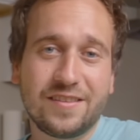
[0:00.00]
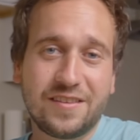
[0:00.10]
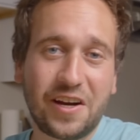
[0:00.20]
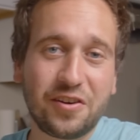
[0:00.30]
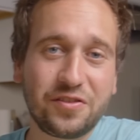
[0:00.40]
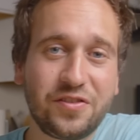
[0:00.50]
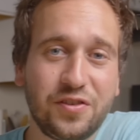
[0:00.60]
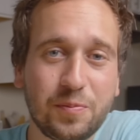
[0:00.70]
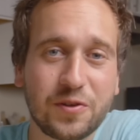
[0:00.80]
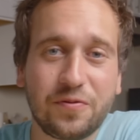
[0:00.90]
Laird
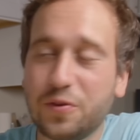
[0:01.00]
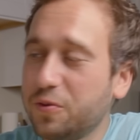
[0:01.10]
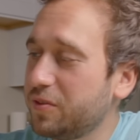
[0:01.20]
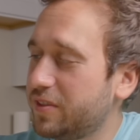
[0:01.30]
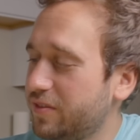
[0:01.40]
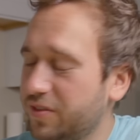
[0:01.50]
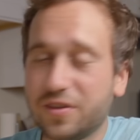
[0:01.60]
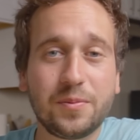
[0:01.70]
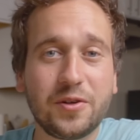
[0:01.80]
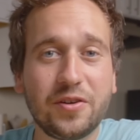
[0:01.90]
Superfoods
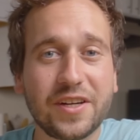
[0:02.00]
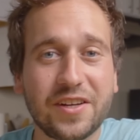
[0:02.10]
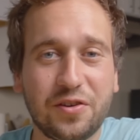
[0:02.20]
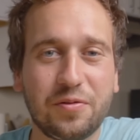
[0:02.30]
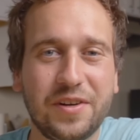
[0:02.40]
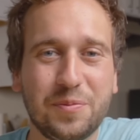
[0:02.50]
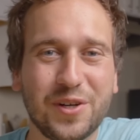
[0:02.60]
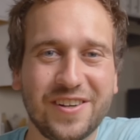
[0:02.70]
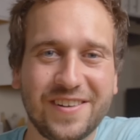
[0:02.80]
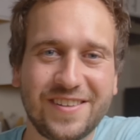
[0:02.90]
Turmeric
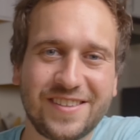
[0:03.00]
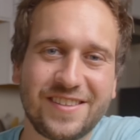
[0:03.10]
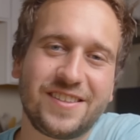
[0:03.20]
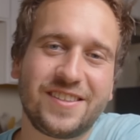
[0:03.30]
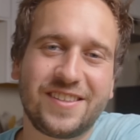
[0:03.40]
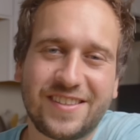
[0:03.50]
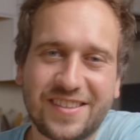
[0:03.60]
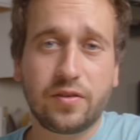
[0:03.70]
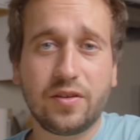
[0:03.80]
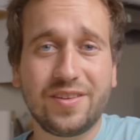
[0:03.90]
Creamer.
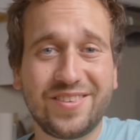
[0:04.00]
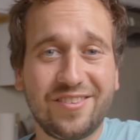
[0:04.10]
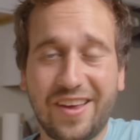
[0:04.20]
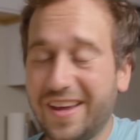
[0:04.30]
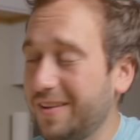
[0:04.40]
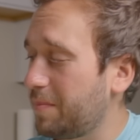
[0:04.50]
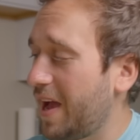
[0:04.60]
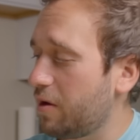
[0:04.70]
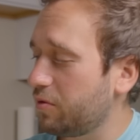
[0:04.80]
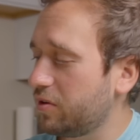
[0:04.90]
So this is a
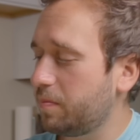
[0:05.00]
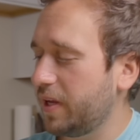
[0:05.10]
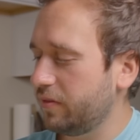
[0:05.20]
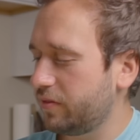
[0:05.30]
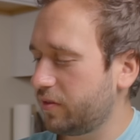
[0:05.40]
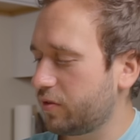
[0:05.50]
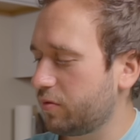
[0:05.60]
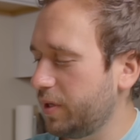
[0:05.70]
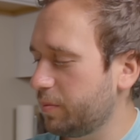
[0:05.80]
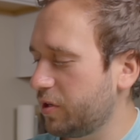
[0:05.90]
powder-based
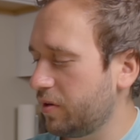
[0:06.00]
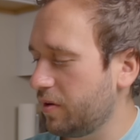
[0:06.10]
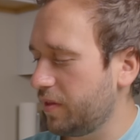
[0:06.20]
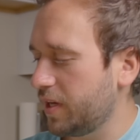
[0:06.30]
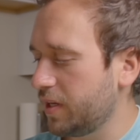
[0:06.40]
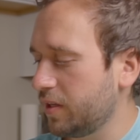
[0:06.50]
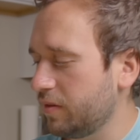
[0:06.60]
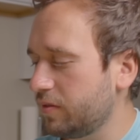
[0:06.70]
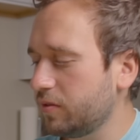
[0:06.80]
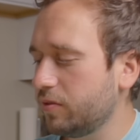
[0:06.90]
creamer that
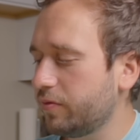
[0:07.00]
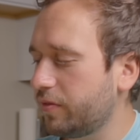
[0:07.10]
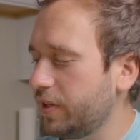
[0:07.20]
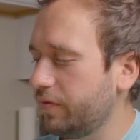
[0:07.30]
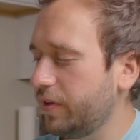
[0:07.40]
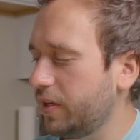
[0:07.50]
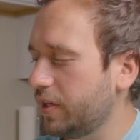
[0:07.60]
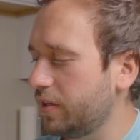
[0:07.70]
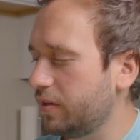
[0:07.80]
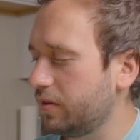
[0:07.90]
is gluten-free,
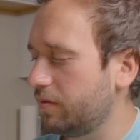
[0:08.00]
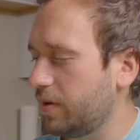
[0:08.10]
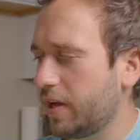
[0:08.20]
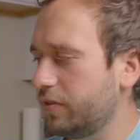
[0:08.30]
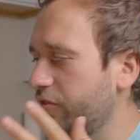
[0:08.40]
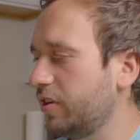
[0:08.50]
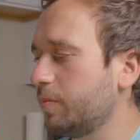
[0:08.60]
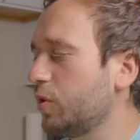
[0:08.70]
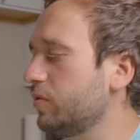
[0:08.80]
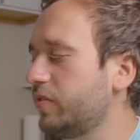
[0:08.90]
vegan,
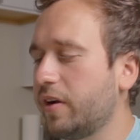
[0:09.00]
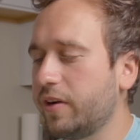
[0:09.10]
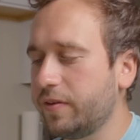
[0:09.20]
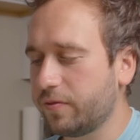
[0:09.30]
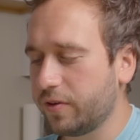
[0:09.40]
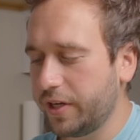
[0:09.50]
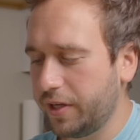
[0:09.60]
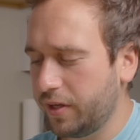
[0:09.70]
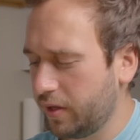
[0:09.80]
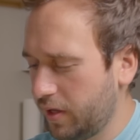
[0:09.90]
non-GMO,
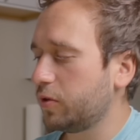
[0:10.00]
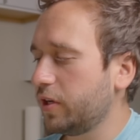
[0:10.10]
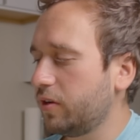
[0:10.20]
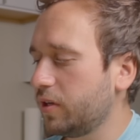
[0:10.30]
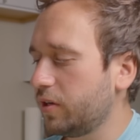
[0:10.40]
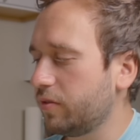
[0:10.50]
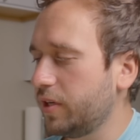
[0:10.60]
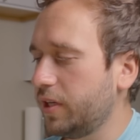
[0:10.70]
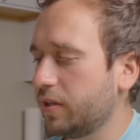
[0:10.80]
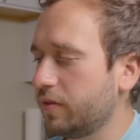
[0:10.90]
dairy-free. Pretty good
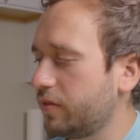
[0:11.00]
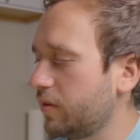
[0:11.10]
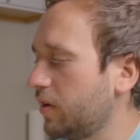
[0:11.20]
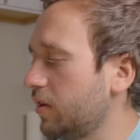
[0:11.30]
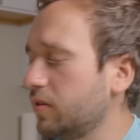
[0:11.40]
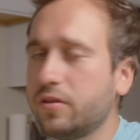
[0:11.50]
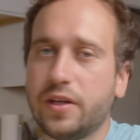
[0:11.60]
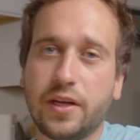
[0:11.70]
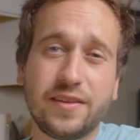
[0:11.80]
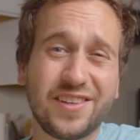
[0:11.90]
ingredients. Uh,
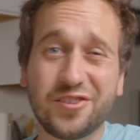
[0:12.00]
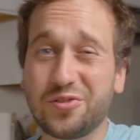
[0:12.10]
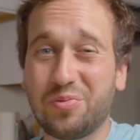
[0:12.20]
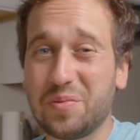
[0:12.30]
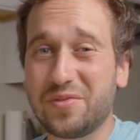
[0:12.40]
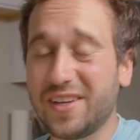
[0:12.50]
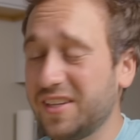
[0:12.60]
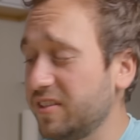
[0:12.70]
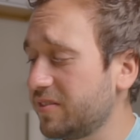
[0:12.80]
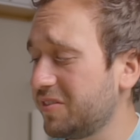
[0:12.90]
looking at Laird's website,
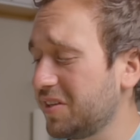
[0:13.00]
it looks